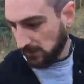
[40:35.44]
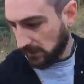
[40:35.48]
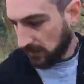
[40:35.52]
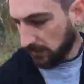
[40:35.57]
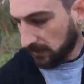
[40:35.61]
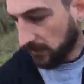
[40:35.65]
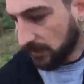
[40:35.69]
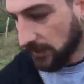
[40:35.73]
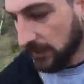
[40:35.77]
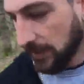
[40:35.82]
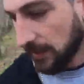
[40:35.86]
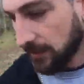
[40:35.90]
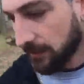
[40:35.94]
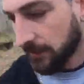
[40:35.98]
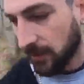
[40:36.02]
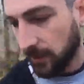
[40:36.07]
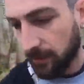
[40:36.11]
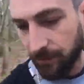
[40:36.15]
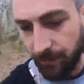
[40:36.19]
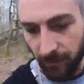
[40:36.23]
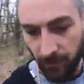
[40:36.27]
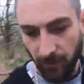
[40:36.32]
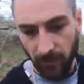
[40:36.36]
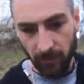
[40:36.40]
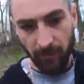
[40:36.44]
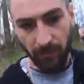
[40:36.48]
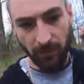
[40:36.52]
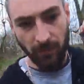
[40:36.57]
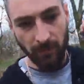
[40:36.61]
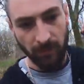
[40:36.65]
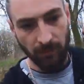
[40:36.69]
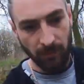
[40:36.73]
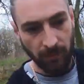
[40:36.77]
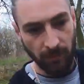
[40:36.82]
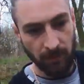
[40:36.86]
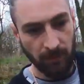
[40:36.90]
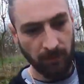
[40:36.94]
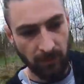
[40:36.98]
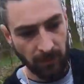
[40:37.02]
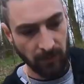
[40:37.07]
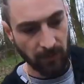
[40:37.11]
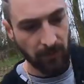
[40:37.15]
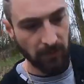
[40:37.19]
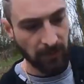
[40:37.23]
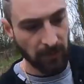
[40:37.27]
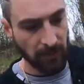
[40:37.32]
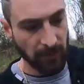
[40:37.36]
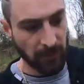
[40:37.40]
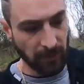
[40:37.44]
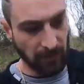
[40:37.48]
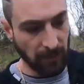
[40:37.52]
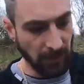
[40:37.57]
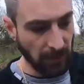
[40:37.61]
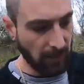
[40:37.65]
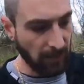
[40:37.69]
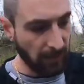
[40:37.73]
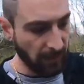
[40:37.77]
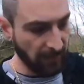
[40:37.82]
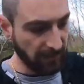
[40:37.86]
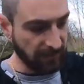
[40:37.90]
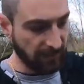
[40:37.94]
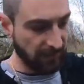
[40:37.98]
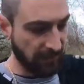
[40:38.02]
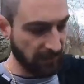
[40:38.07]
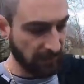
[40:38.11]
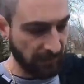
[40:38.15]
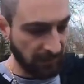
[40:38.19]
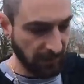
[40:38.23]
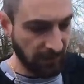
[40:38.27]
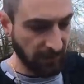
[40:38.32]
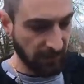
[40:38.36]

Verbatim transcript: Good girl. We'll go through. Nice.